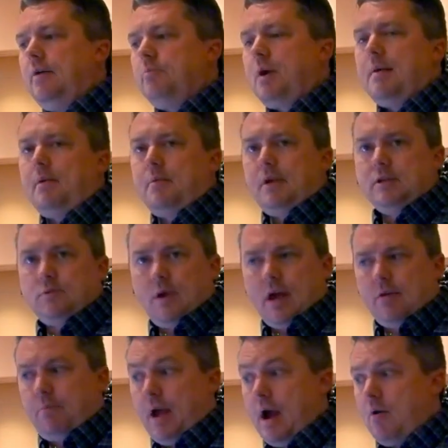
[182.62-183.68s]
Probably means we
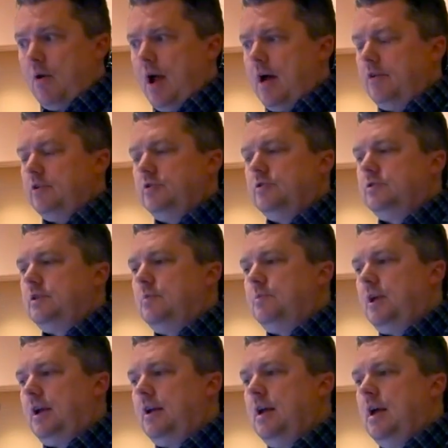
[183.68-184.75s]
had a power outage or
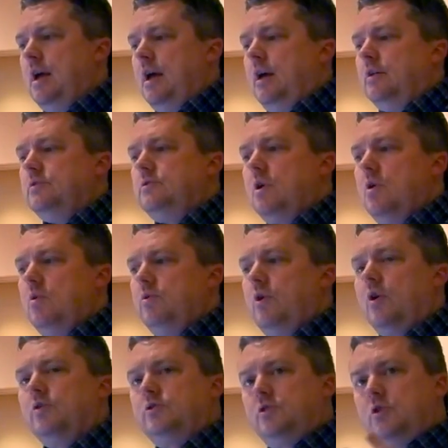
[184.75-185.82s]
something. So
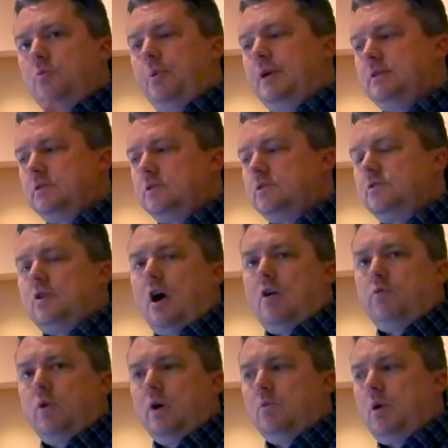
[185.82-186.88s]
there are two pieces of
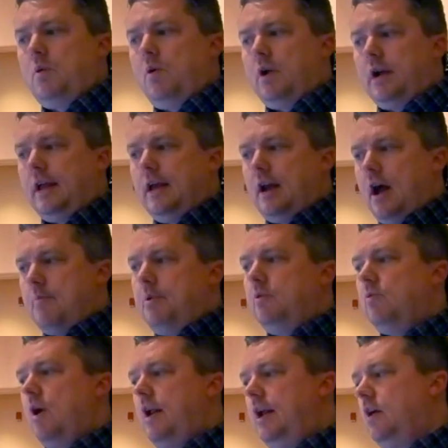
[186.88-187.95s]
software we want to get up
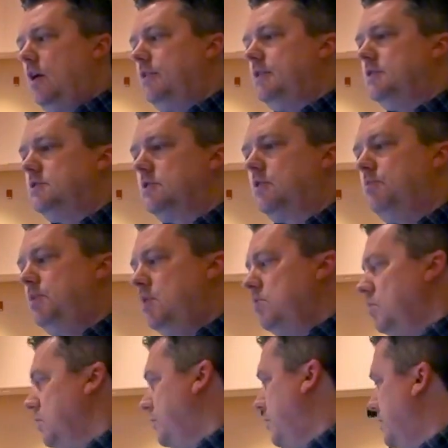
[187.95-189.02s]
and running on this
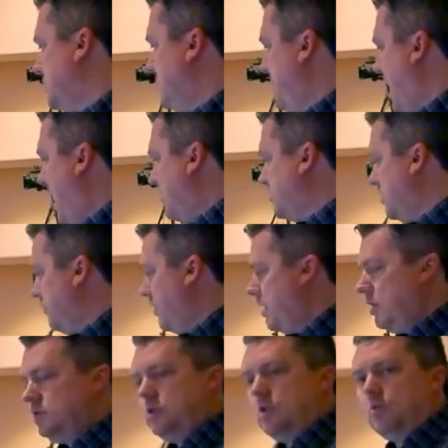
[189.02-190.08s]
computer. There is a mouse over
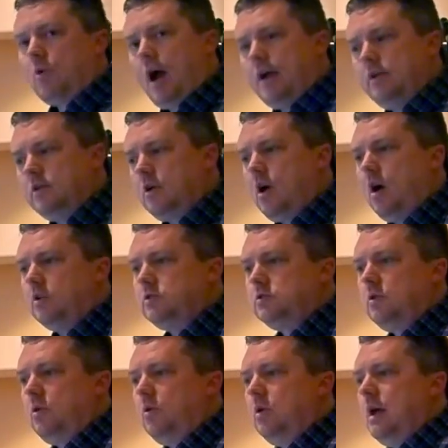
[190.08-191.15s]
here to the right of the
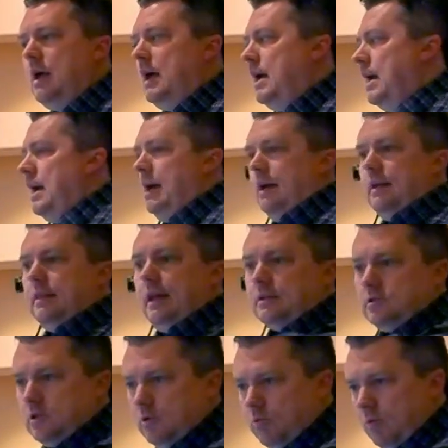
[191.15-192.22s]
console.
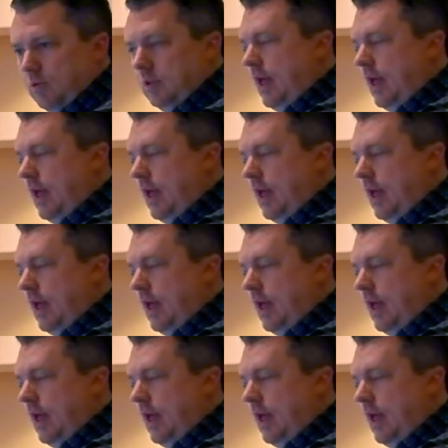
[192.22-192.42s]
That's the